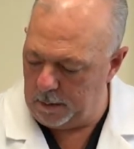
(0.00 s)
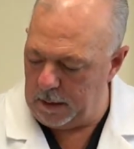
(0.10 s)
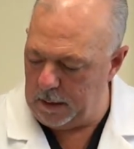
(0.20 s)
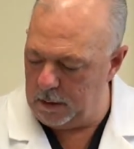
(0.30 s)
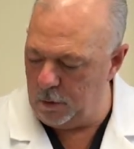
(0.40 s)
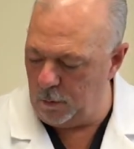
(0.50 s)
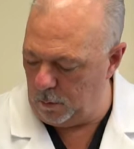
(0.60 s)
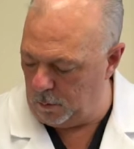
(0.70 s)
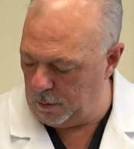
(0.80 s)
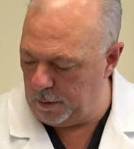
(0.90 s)
In your
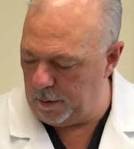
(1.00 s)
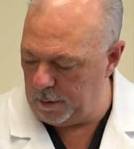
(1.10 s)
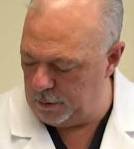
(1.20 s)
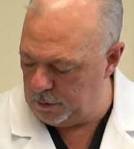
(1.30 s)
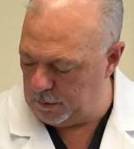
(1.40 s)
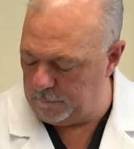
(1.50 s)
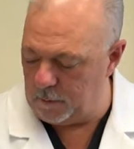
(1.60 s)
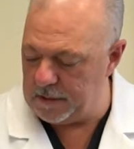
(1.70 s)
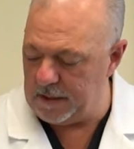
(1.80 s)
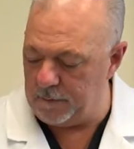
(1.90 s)
order, you should have
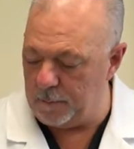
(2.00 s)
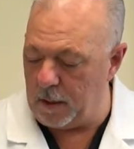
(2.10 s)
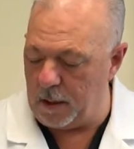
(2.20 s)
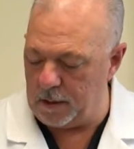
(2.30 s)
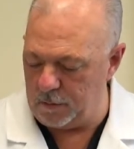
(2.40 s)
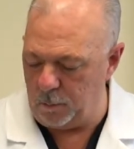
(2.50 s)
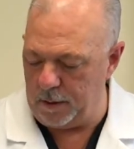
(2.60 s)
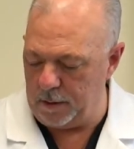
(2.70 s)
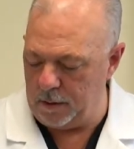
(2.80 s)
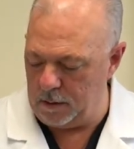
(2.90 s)
received a box
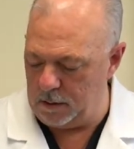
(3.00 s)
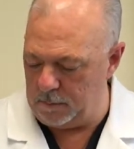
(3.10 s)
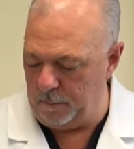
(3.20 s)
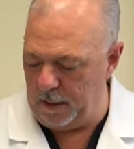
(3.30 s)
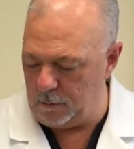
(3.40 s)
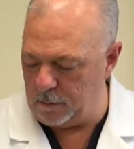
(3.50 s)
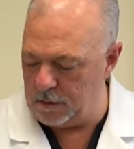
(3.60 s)
with medical